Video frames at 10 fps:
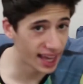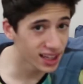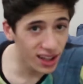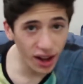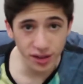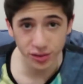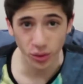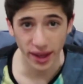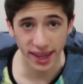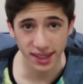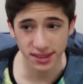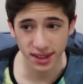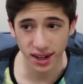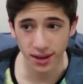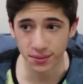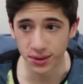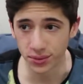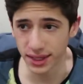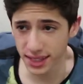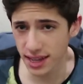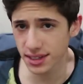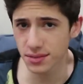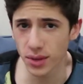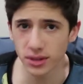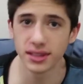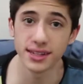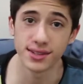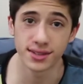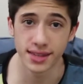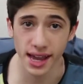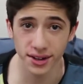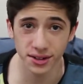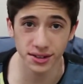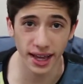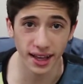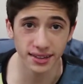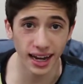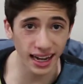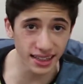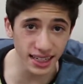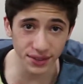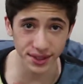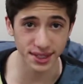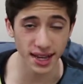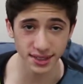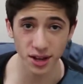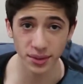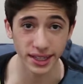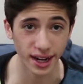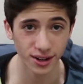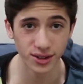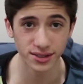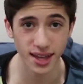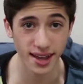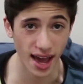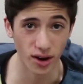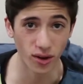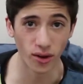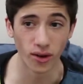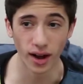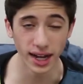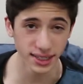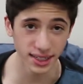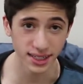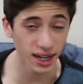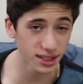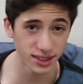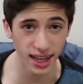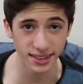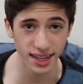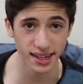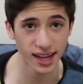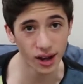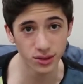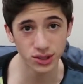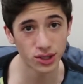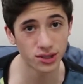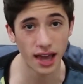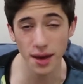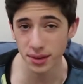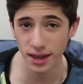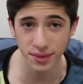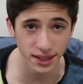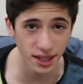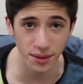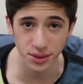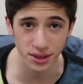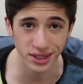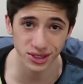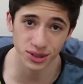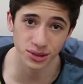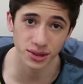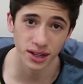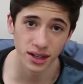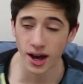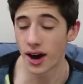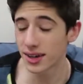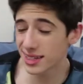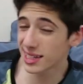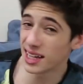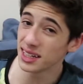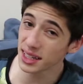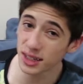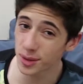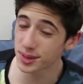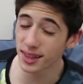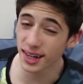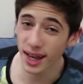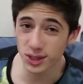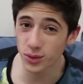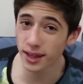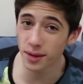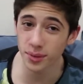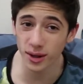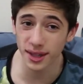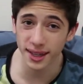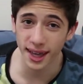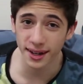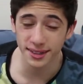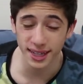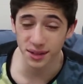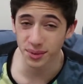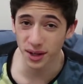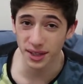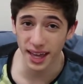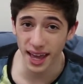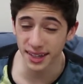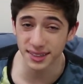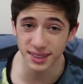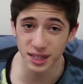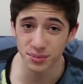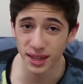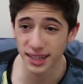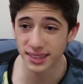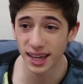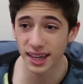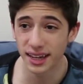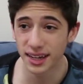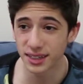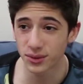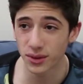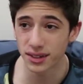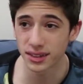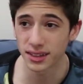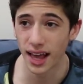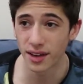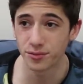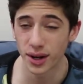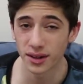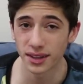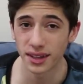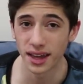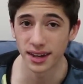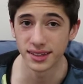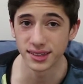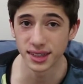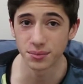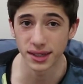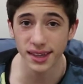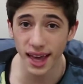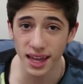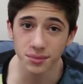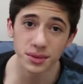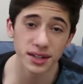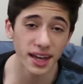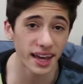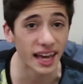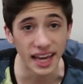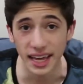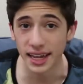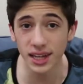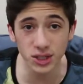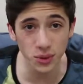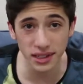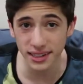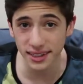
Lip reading: a lot of wings. We tested mostly standard, and I didn't even test out my Gyarados deck at all. I didn't touch that deck. I was just happy I made top 32. Honestly, little upset that I had to wake up early again because I had barely any sleep that day, and I didn't want to have barely any sleep again, but hey, it is what it